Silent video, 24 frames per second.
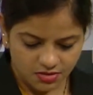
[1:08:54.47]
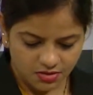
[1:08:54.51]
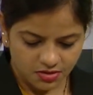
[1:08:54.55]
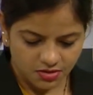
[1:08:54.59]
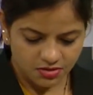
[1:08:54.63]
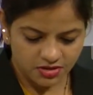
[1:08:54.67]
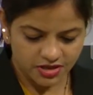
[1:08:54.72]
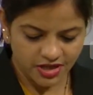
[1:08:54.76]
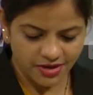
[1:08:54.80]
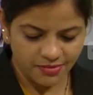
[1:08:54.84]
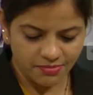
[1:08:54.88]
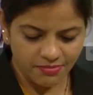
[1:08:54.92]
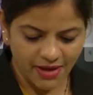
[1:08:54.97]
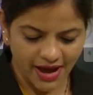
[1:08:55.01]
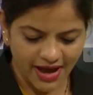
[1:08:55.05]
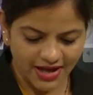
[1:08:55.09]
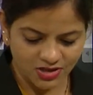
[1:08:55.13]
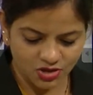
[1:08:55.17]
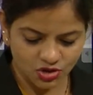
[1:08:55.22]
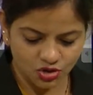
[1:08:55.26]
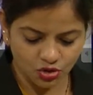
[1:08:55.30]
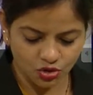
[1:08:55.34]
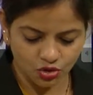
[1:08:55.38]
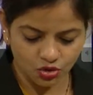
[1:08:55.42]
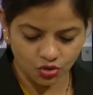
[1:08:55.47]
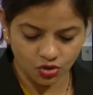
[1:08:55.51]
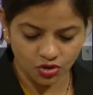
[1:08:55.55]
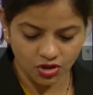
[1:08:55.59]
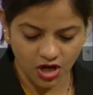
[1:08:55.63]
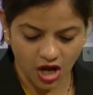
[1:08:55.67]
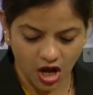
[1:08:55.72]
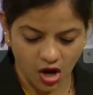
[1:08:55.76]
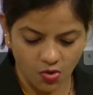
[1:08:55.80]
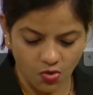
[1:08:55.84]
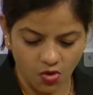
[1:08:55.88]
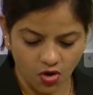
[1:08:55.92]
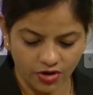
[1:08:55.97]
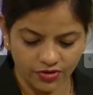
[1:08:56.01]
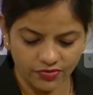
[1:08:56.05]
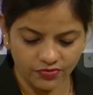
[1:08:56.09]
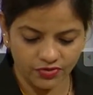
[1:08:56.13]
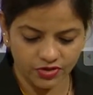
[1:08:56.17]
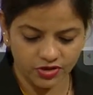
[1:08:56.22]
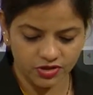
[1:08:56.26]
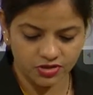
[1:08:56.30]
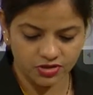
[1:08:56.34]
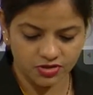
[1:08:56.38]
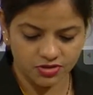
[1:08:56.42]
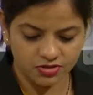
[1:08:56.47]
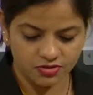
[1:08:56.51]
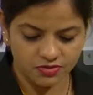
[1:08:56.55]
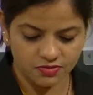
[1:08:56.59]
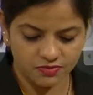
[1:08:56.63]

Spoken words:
Then maths you do now onwards.